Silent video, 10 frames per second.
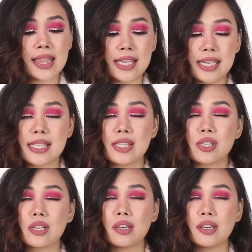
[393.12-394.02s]
This
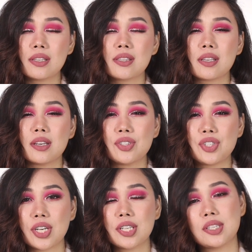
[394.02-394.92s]
is
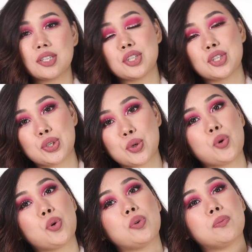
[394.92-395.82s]
just
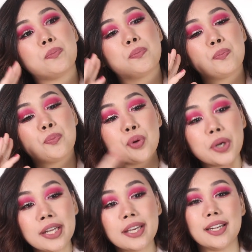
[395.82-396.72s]
so
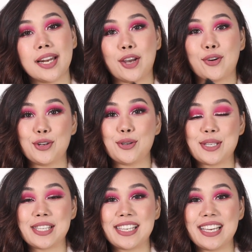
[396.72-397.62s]
pretty like on your
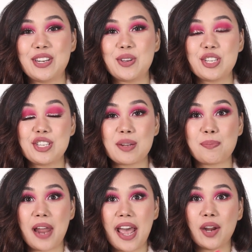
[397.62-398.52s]
skin. You can just
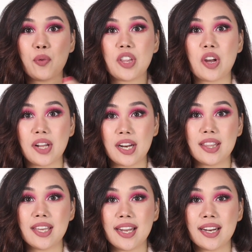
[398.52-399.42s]
apply it without
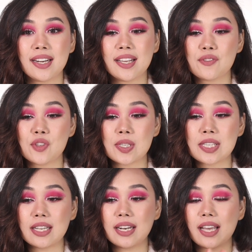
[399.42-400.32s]
anything and it gives your
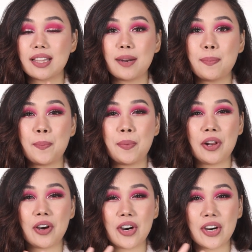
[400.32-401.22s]
skin like that
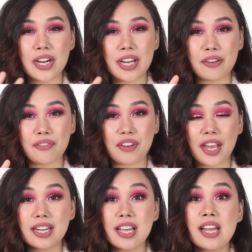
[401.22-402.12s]
blurred
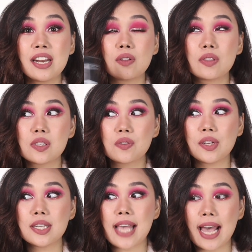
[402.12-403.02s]
effect. Now this
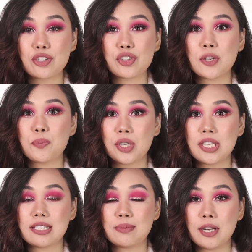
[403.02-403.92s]
one is actually
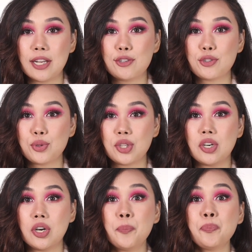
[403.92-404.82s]
pretty similar to
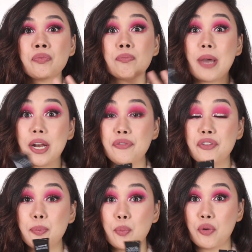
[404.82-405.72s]
the
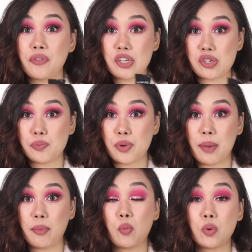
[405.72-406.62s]
Benefit Professional
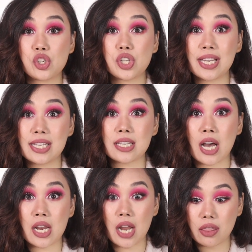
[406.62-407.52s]
Primer, which is
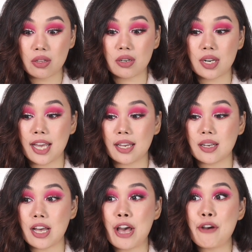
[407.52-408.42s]
another
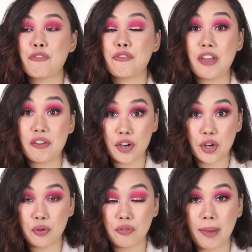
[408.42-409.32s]
like
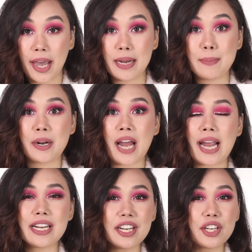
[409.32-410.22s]
favorite of mine, but
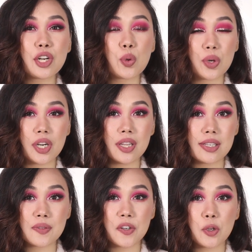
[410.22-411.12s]
I didn't include it in
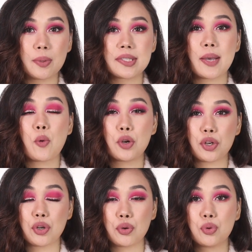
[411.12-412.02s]
this video because I
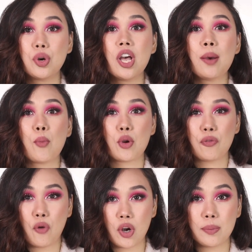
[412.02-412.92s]
wanted to do more
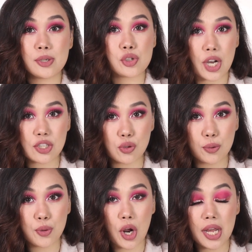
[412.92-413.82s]
affordable
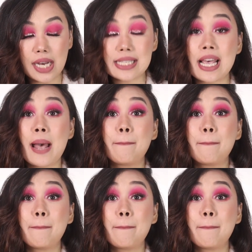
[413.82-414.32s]
drugstore products.